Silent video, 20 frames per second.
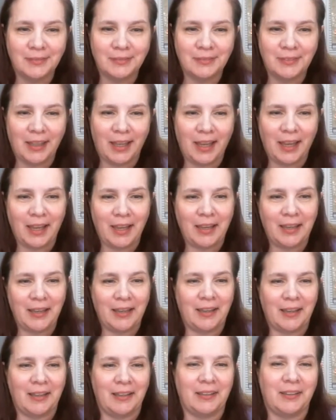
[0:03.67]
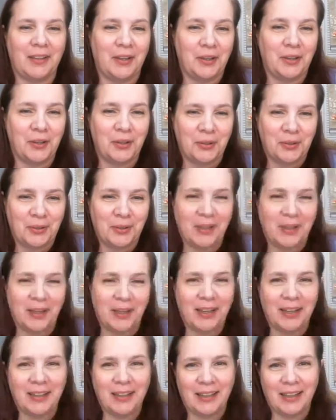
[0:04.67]
Hey, hello.
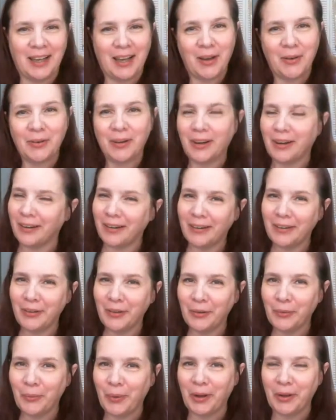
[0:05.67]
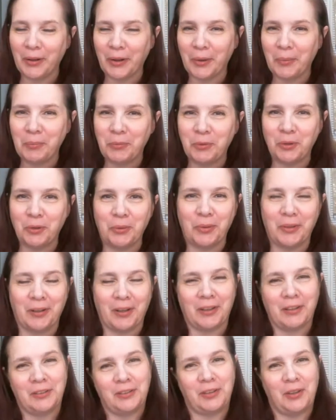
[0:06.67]
How are you? Welcome to the
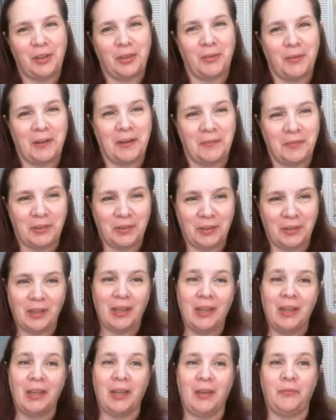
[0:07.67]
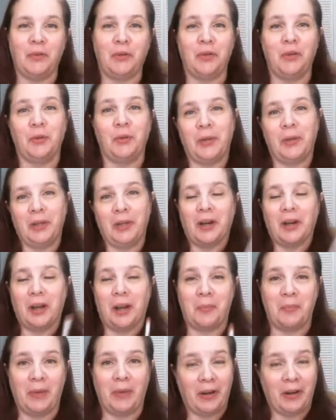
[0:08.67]
Arshe Thrips. If you're new here, I'm
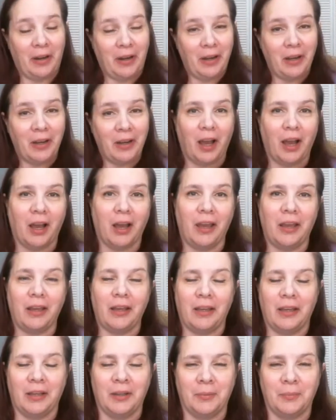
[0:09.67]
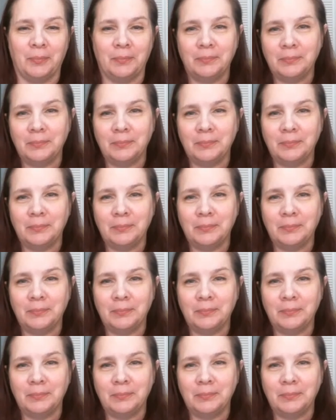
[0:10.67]
Mary. I am